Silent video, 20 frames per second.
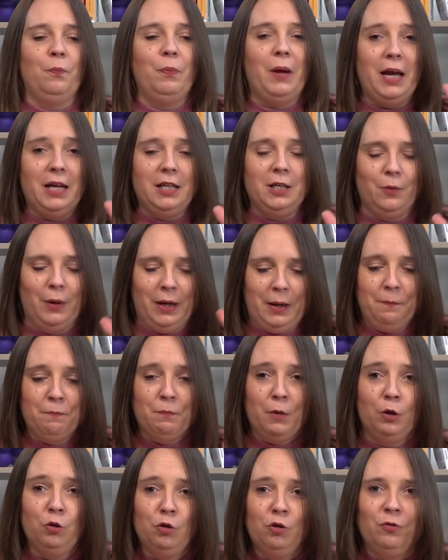But anyway,
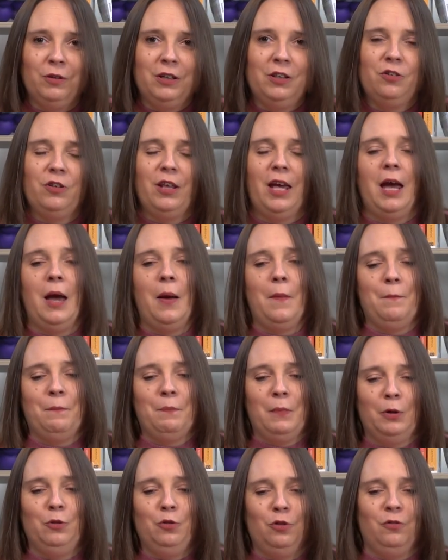most of it's there,
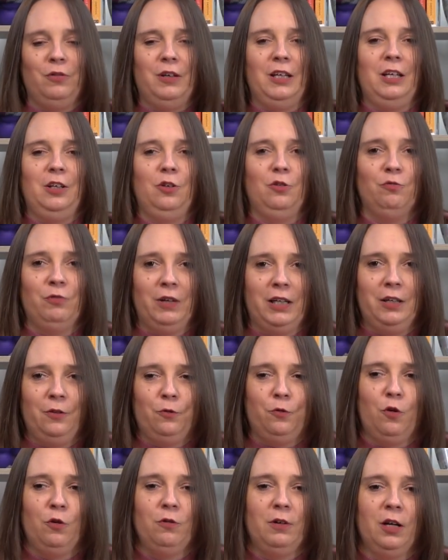most of it is ready
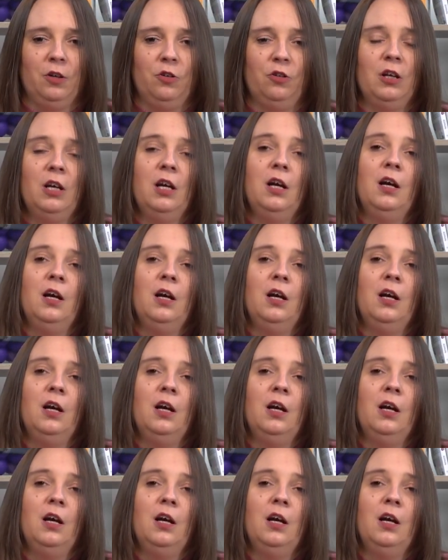for us.